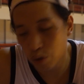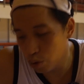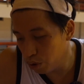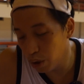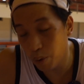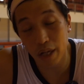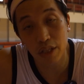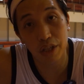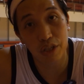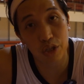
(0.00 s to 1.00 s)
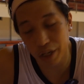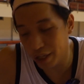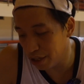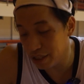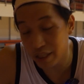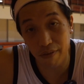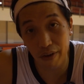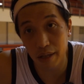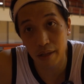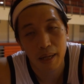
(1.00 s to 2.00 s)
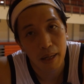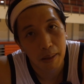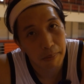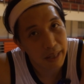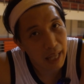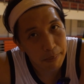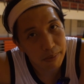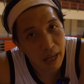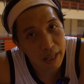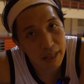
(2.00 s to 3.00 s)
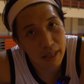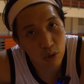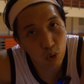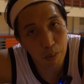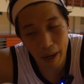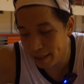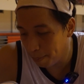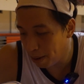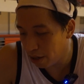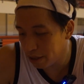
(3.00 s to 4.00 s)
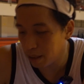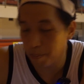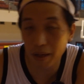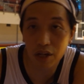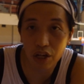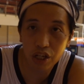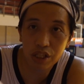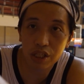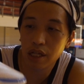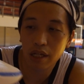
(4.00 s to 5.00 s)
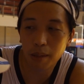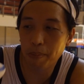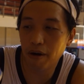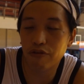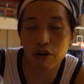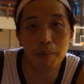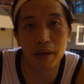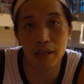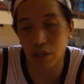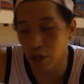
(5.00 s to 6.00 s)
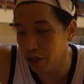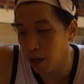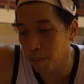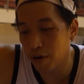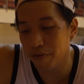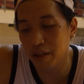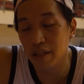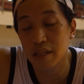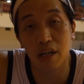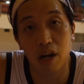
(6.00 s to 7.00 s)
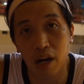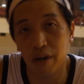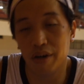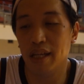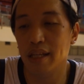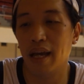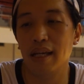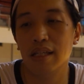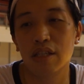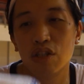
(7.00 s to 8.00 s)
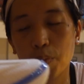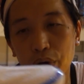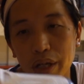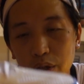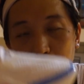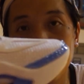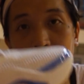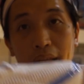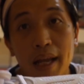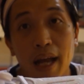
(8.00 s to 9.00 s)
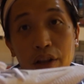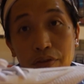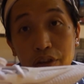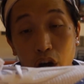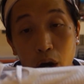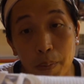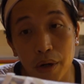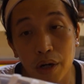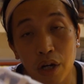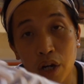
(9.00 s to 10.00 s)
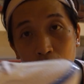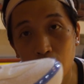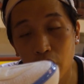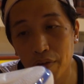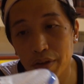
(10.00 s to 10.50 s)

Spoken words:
to the ones on the Jordan 37. But I'm not too mad about it because the performance on the upper of these are really nice. The support that you'll be getting out of the upper of